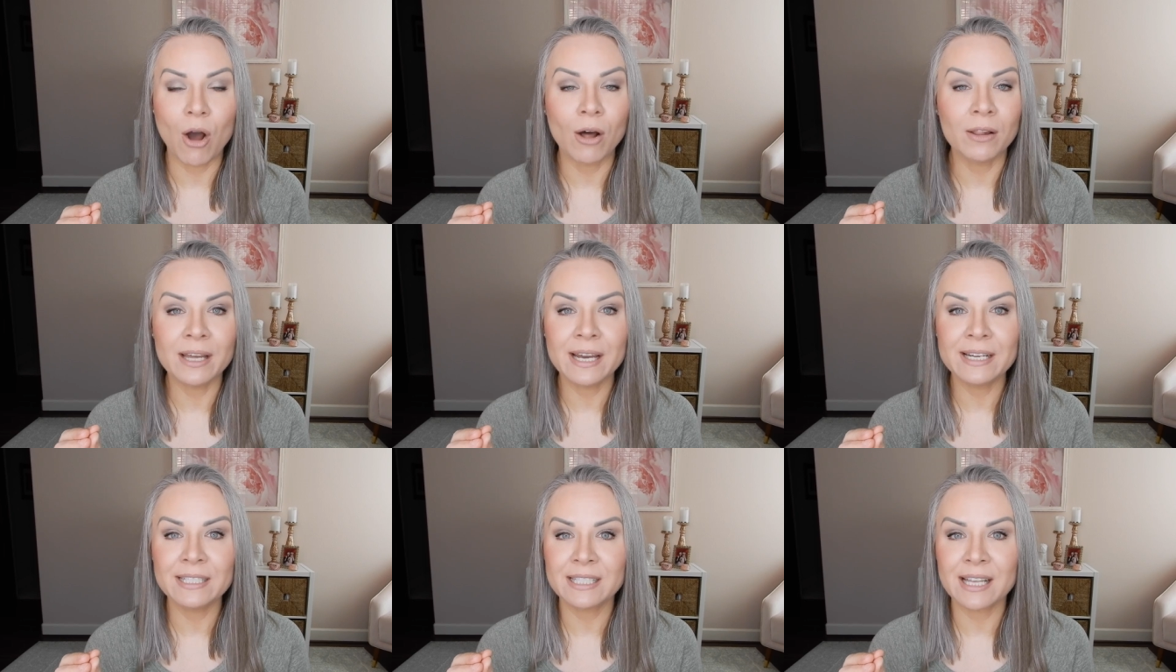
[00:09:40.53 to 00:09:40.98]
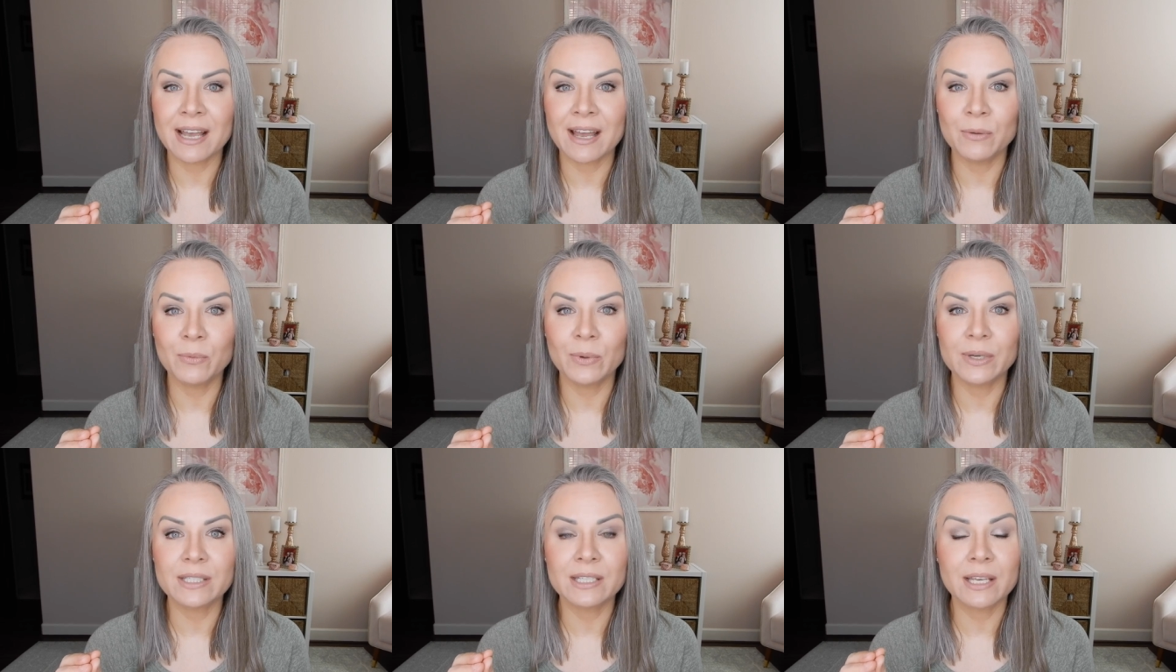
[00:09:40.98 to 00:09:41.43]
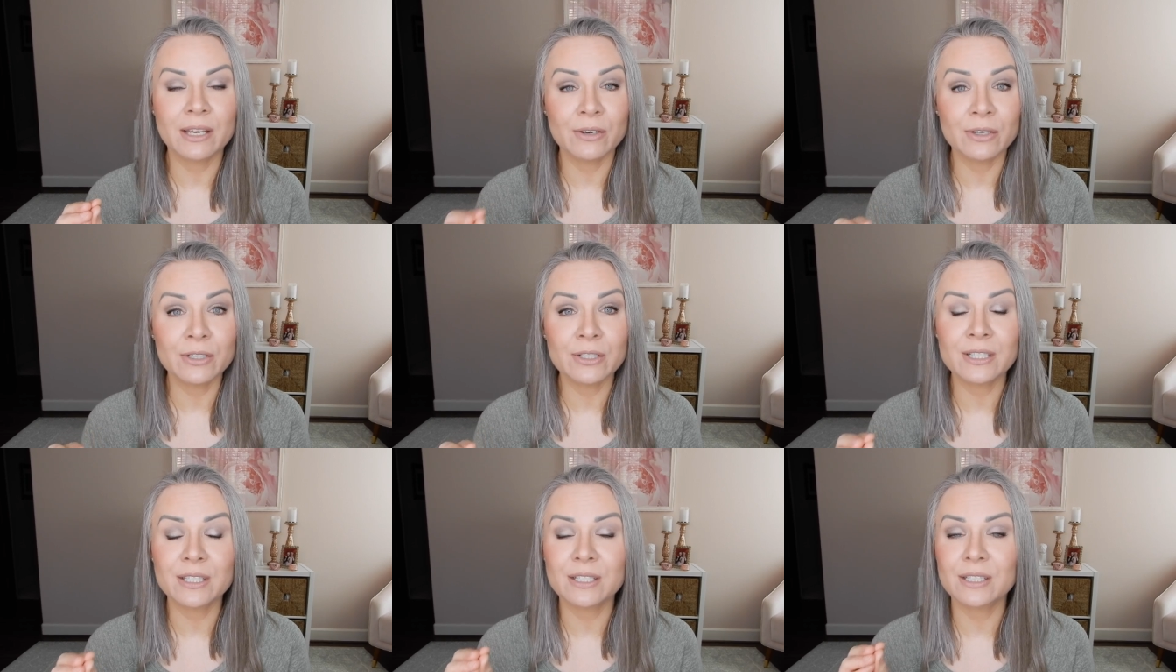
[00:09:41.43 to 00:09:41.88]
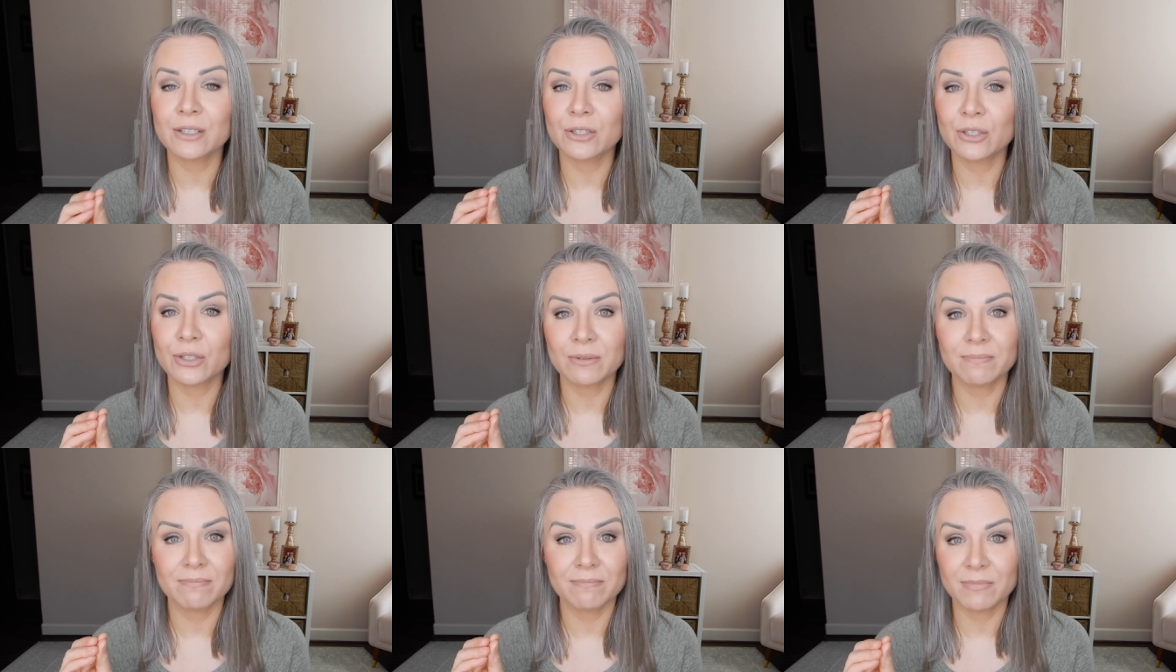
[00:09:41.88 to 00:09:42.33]
All I said was, here's
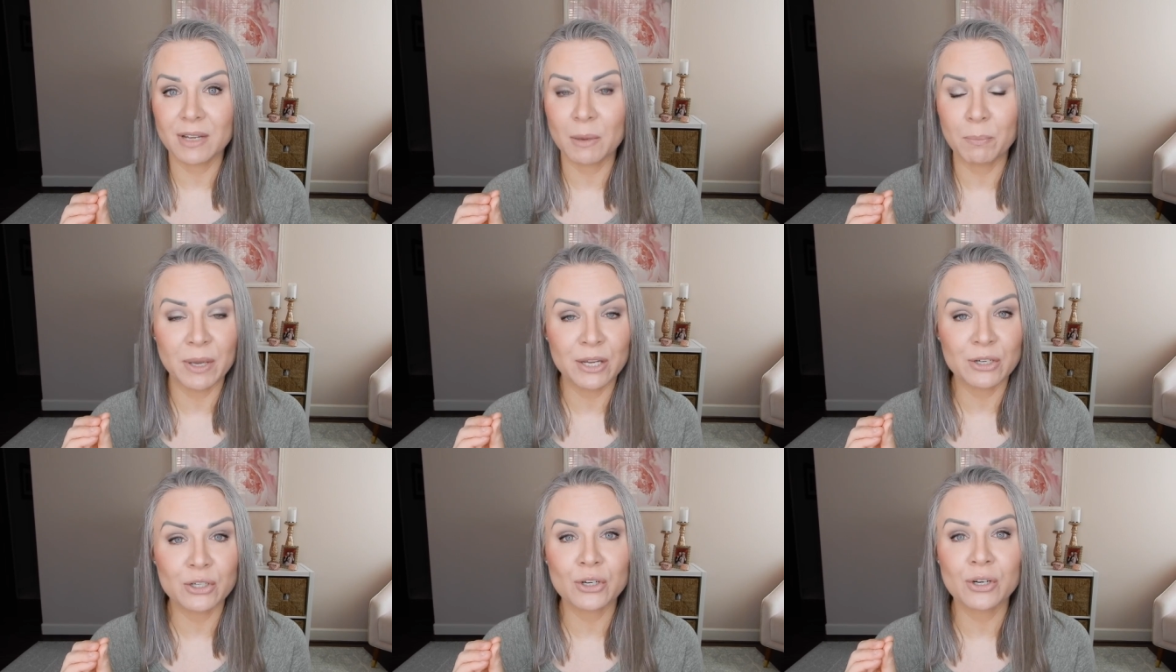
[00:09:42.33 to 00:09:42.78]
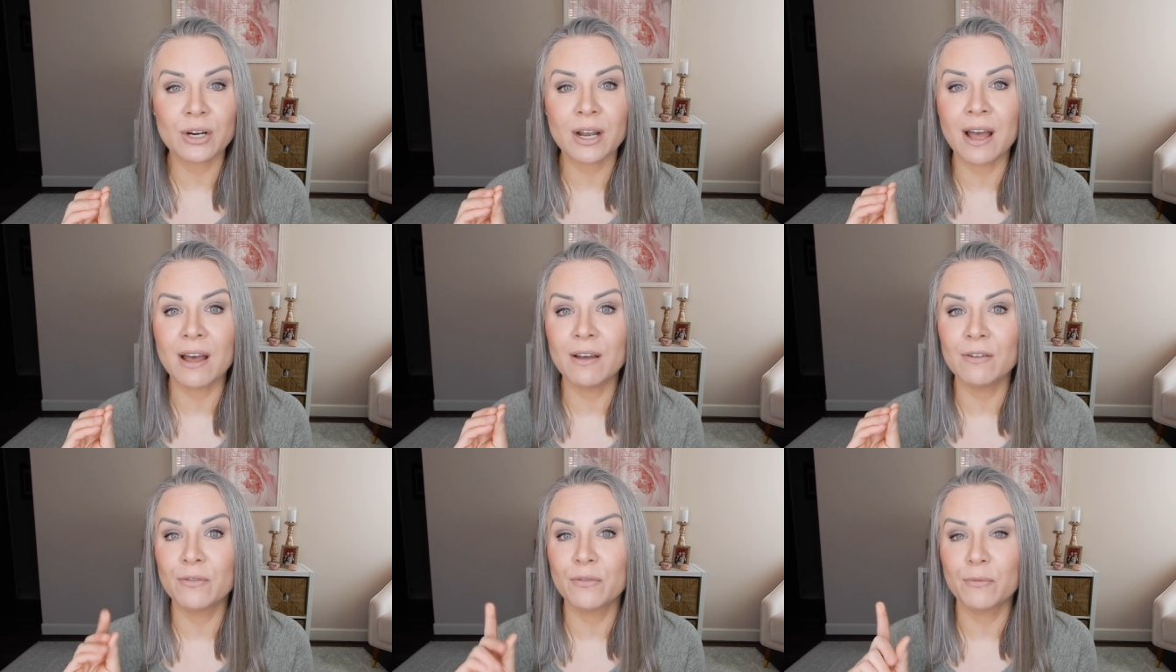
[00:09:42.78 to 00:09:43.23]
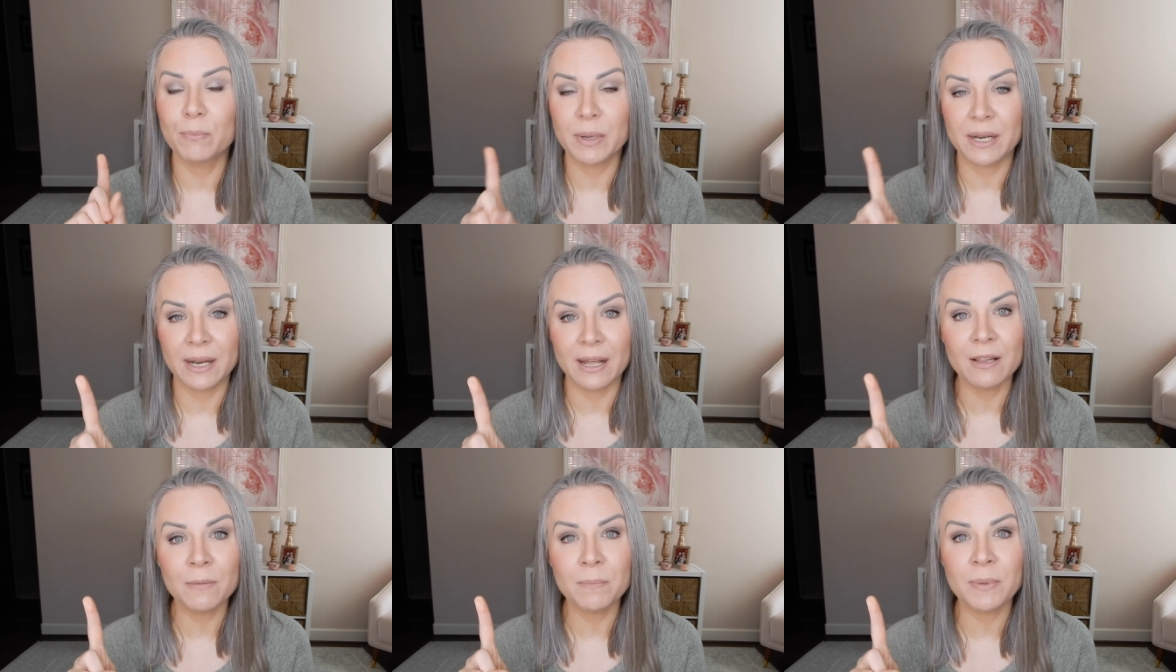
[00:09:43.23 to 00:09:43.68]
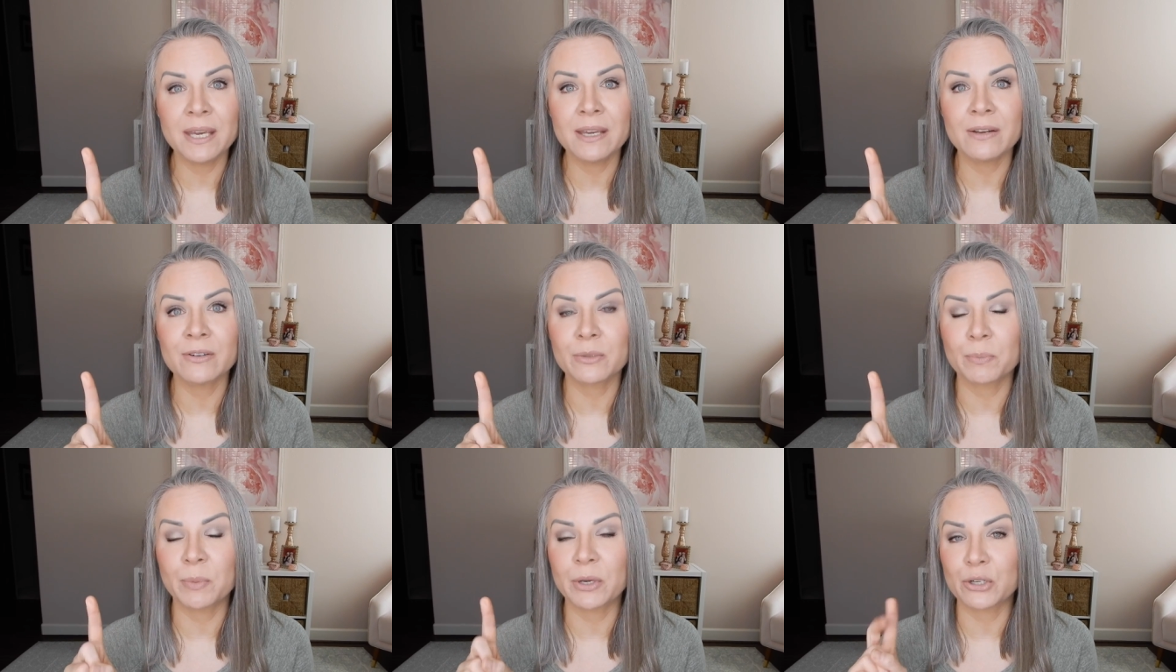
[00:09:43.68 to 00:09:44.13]
a picture of Penelope,
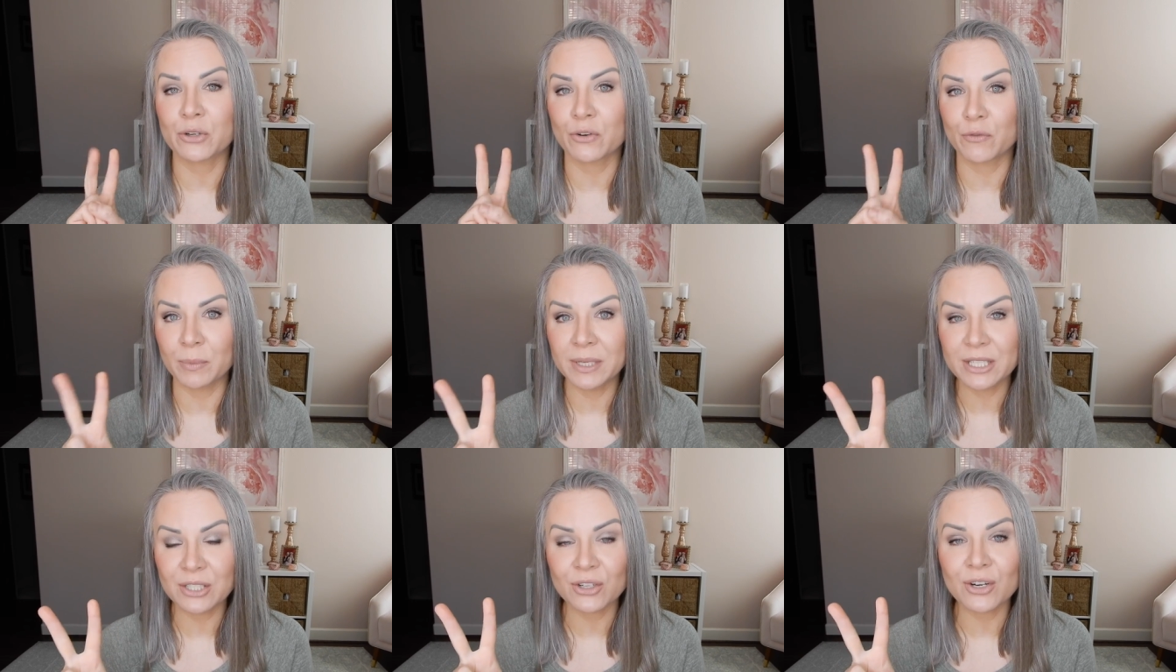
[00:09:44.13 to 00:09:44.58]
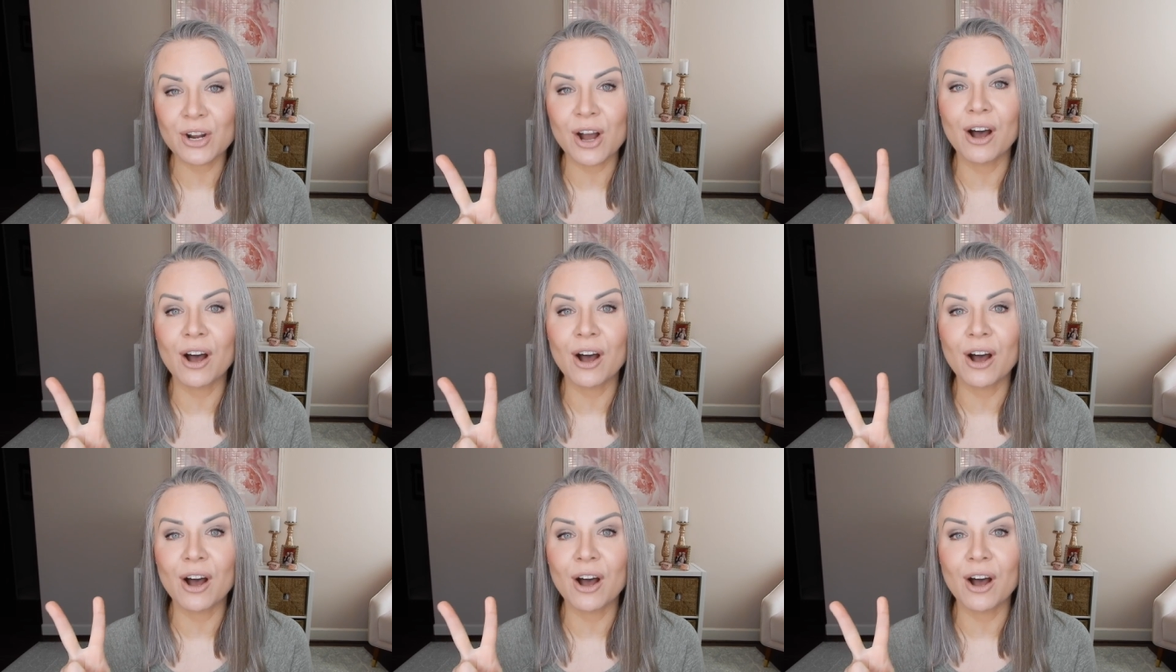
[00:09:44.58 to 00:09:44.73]
here's a picture of Mr.